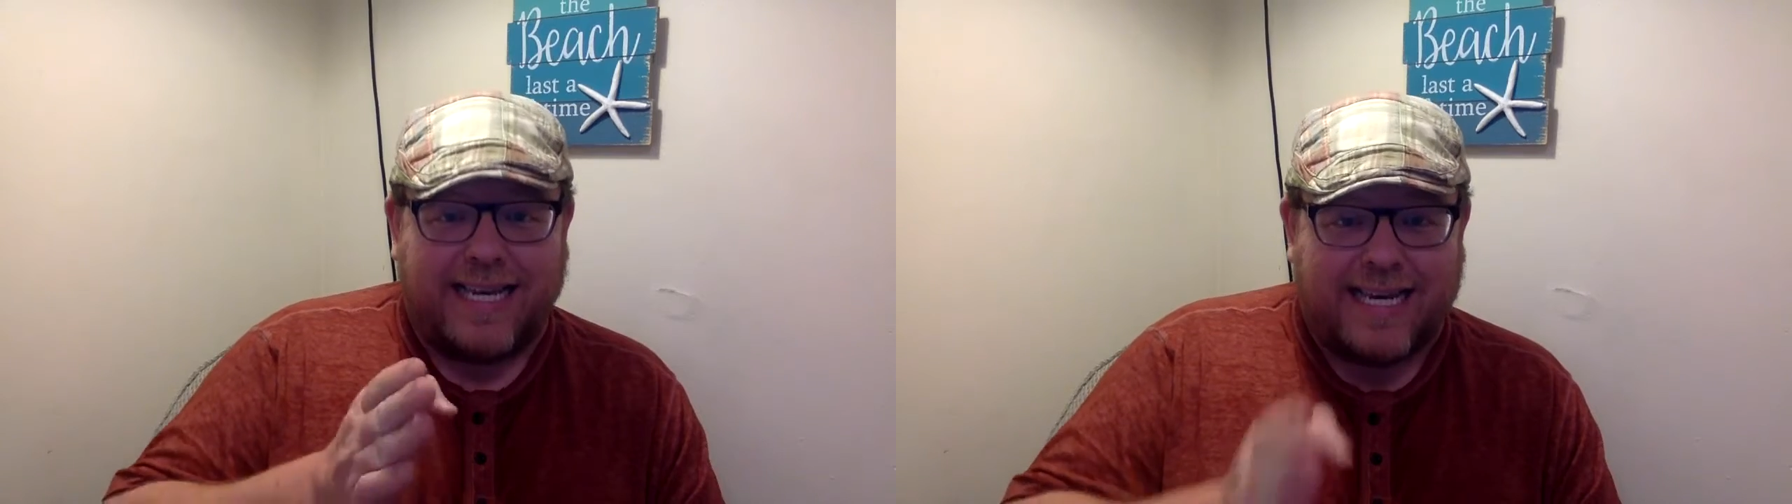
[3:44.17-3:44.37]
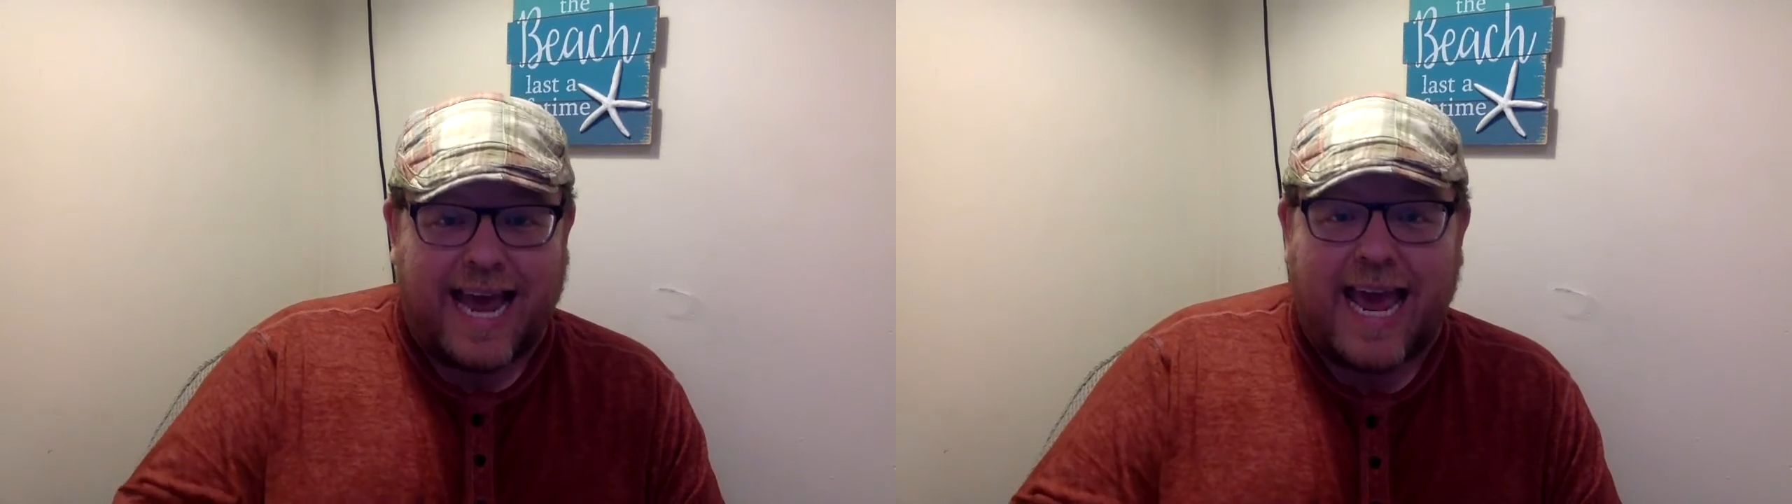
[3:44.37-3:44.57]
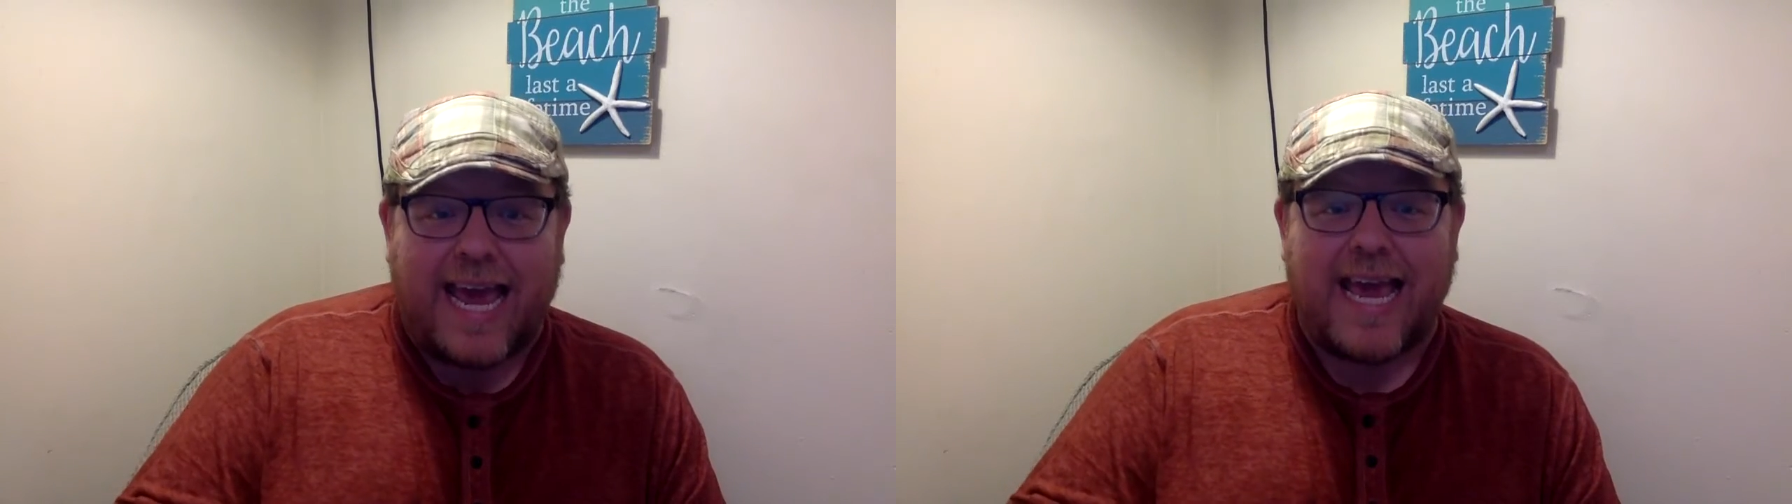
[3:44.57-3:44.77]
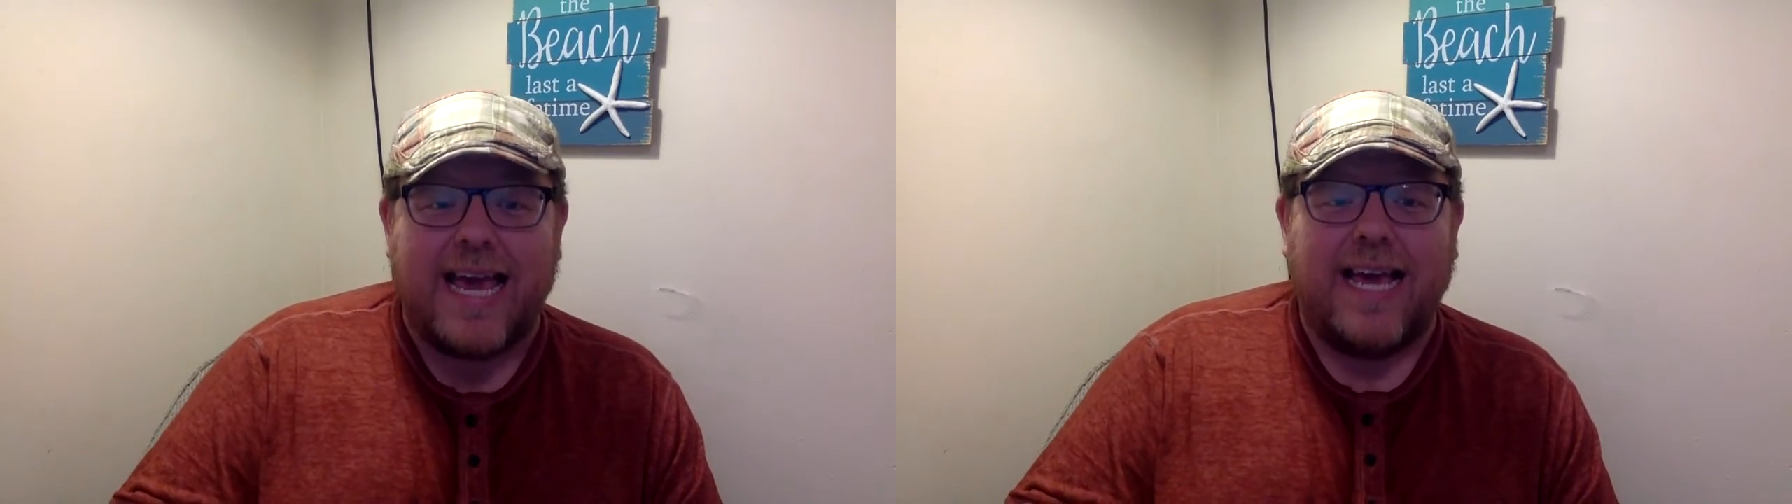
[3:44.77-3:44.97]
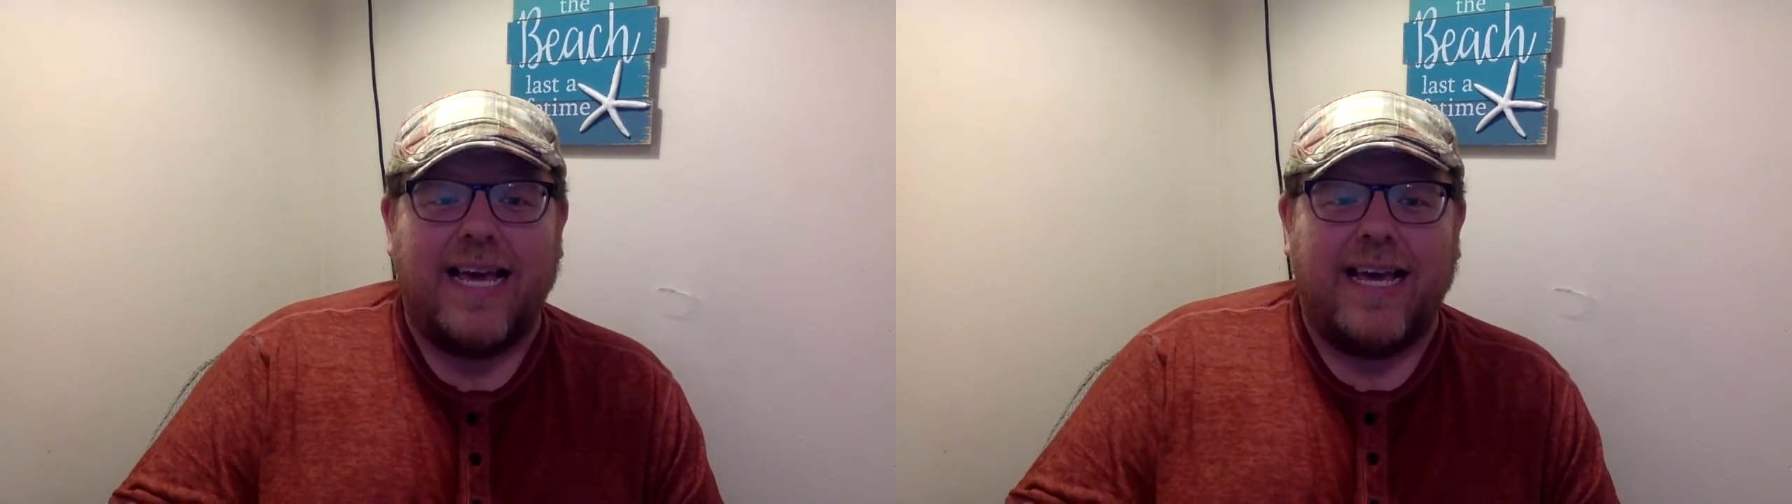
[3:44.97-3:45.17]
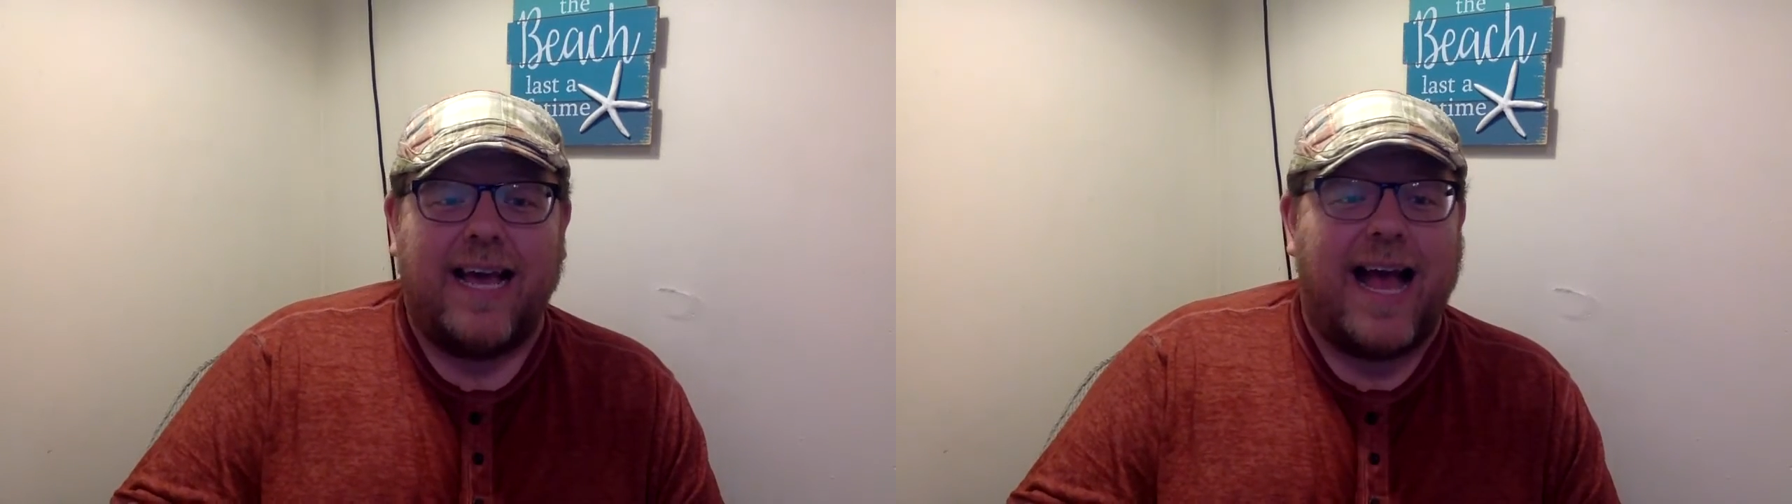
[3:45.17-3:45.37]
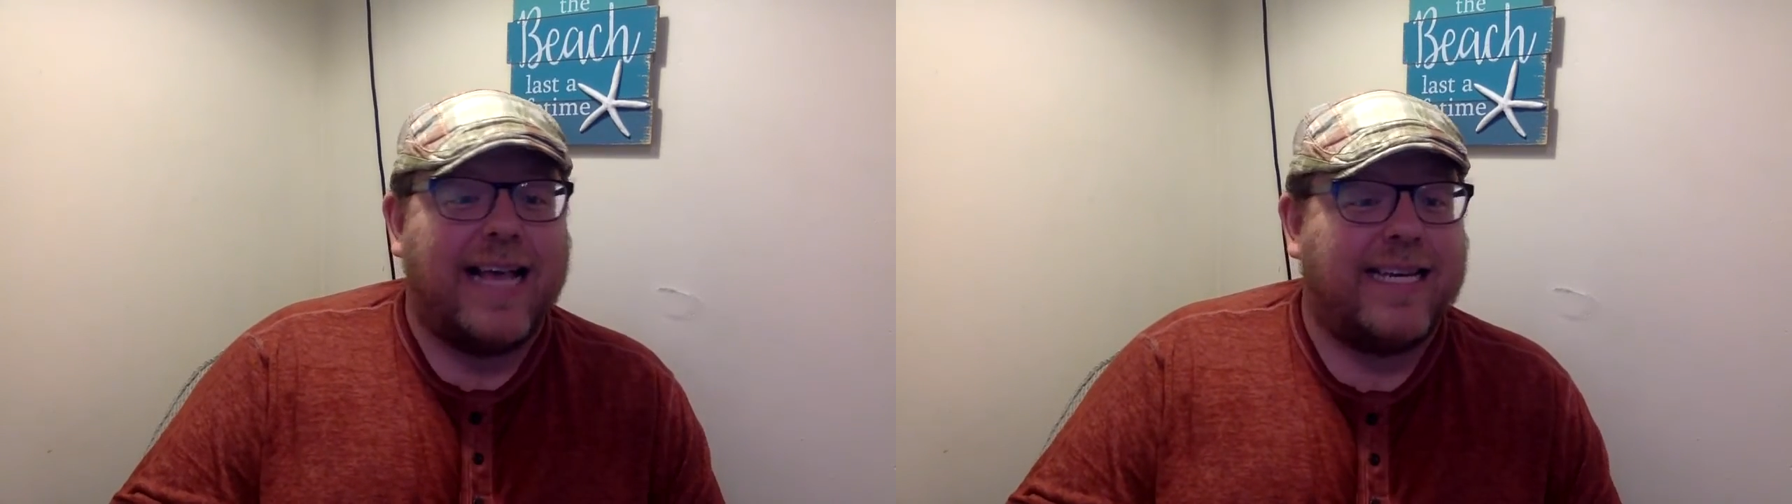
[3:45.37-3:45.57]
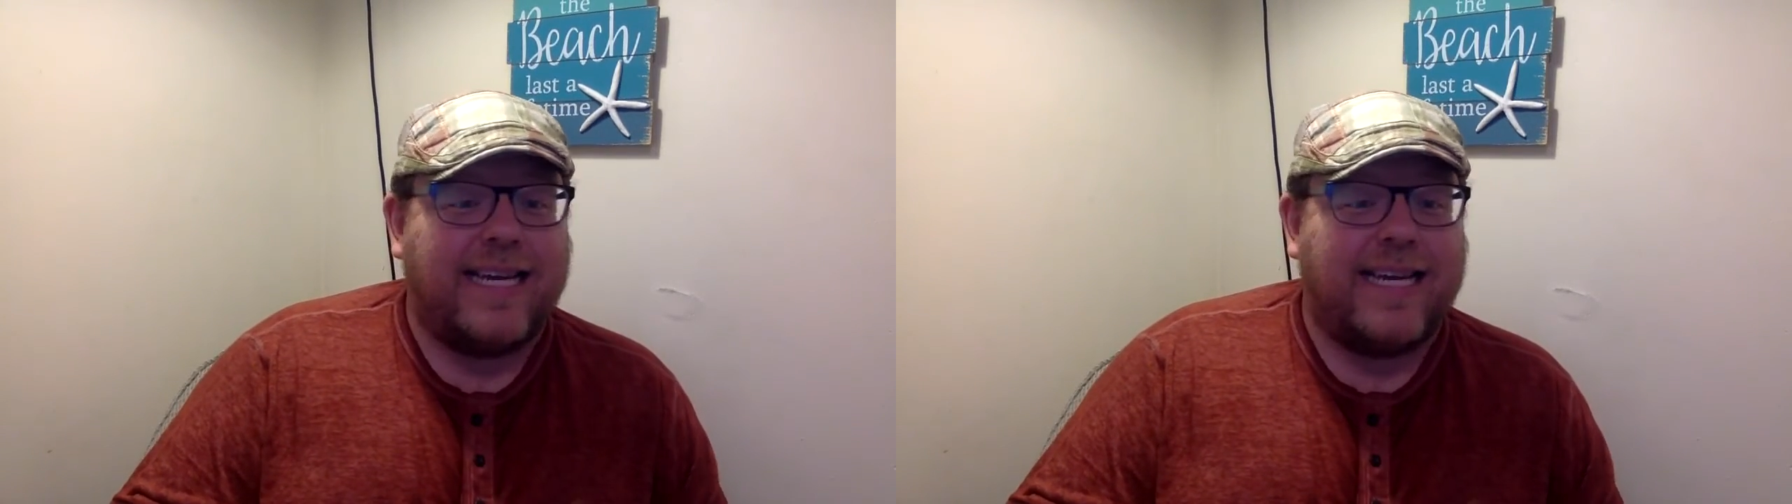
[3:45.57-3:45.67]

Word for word: today as